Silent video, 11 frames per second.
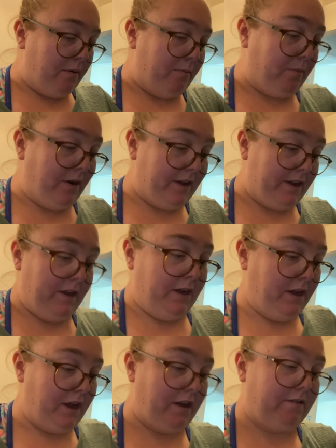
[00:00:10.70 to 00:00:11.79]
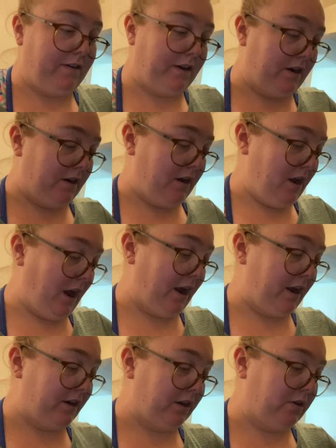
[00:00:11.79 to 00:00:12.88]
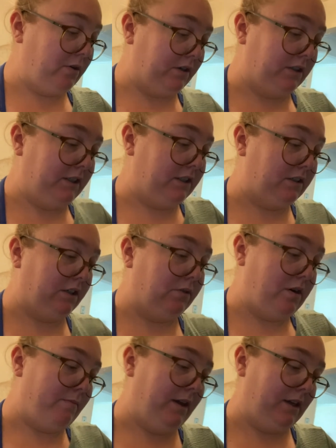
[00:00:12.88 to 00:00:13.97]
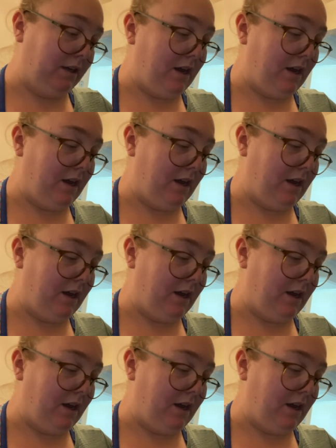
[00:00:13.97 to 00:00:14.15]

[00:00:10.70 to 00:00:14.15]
but I figured I'd quickly tell you what I'm making,